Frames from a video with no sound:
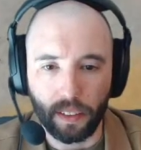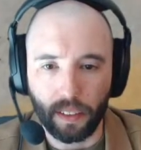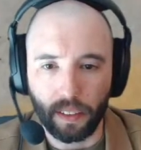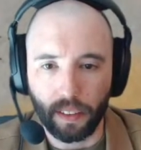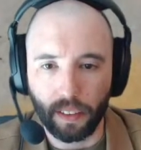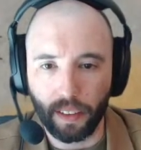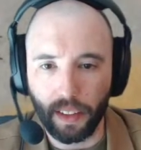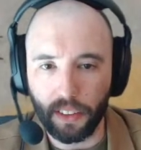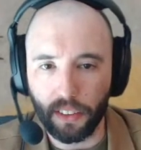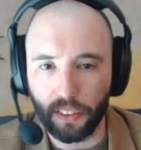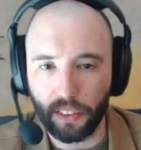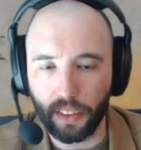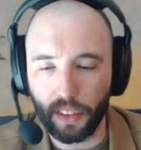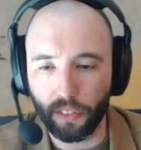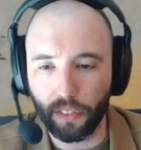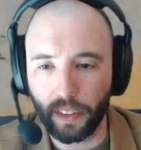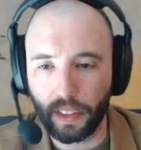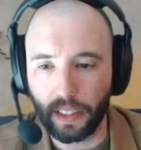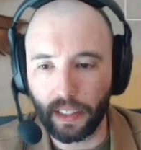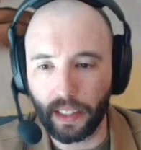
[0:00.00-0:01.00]
Let's see
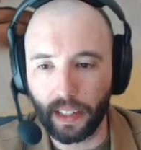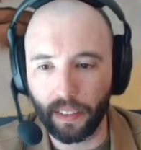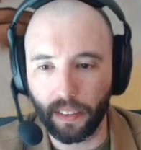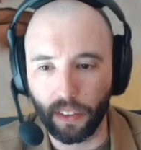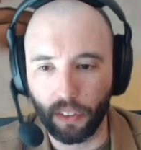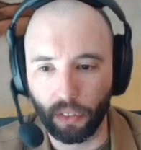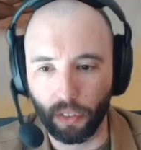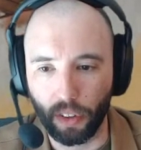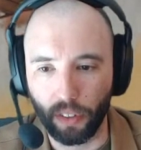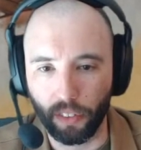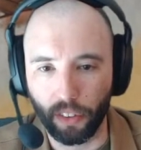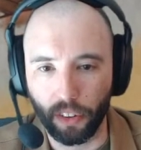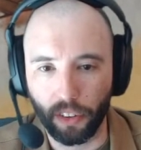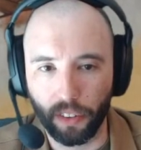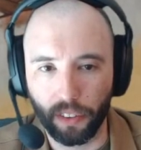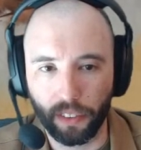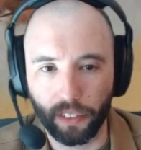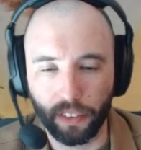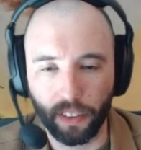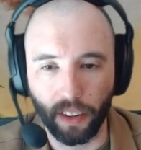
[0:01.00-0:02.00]
if we can get this
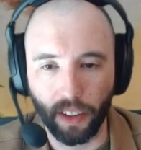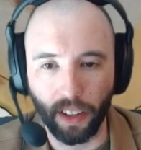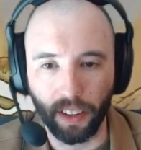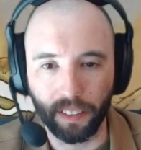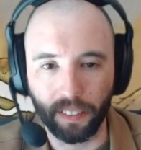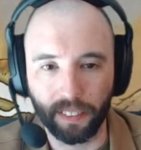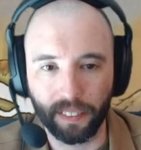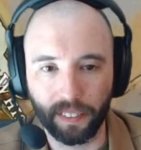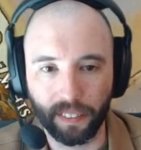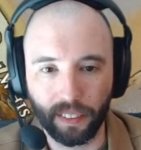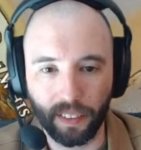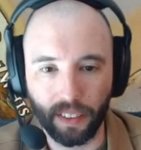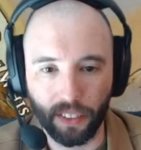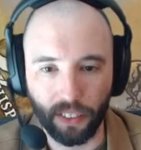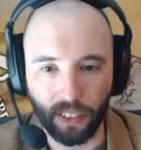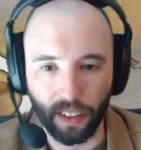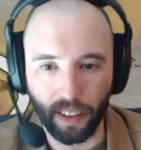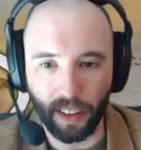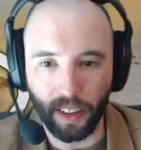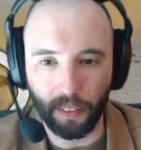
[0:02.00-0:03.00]
river done, because
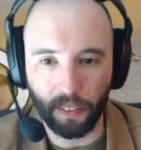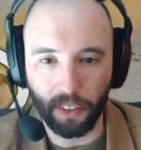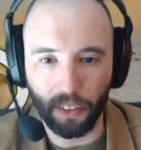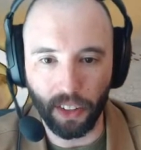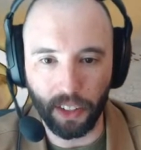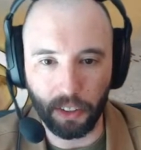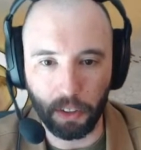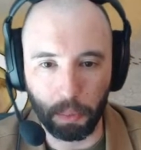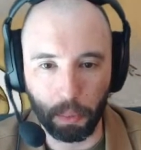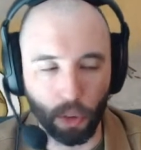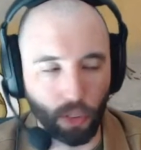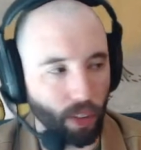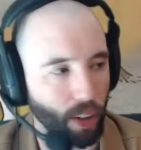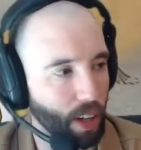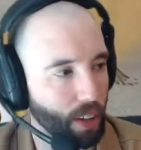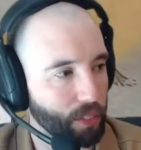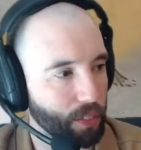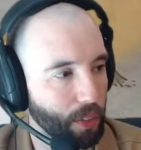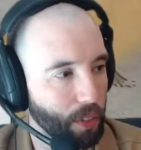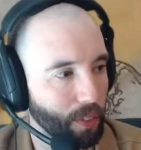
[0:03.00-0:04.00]
I would like to move
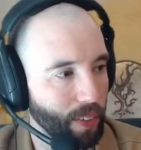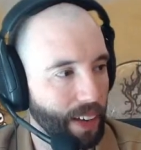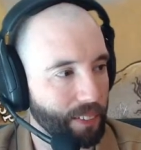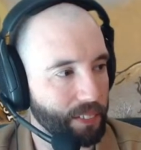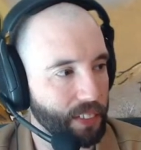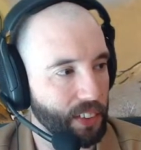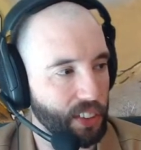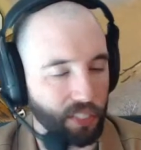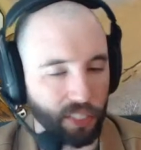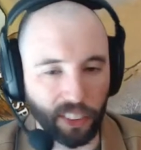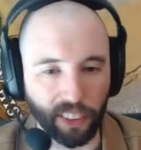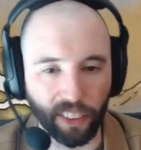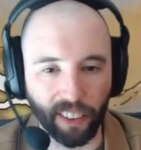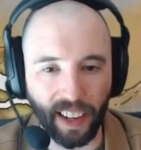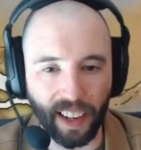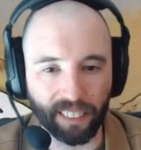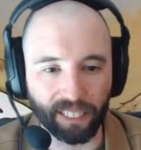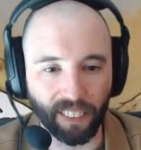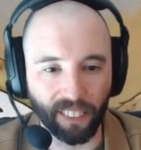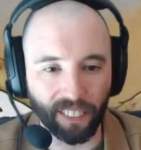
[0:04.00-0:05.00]
on from the Rapids of
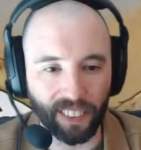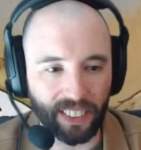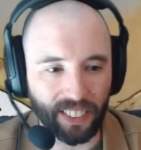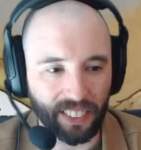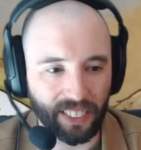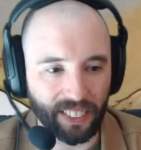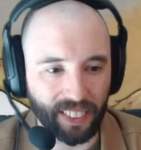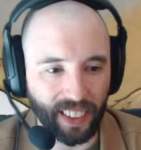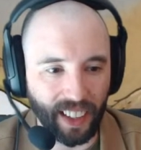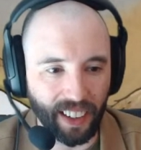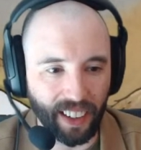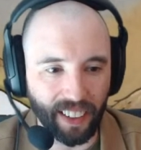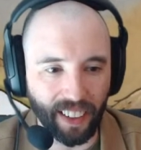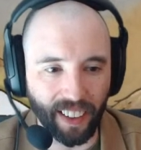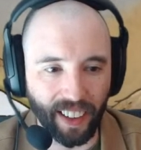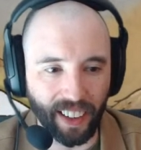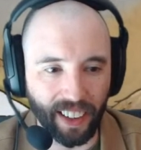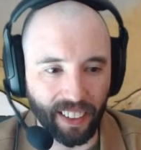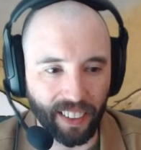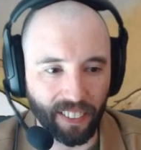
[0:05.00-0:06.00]
Regret, but I don't know.
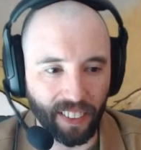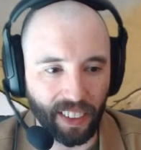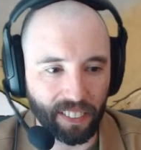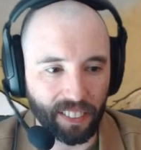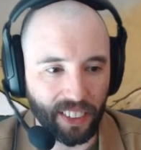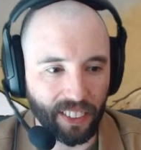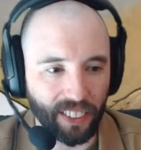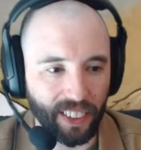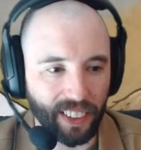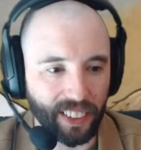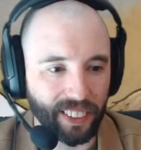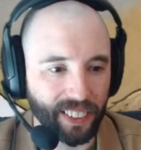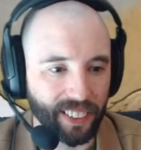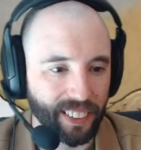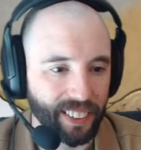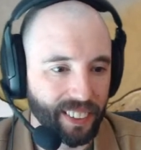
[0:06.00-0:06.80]
I don't know what I'm doing.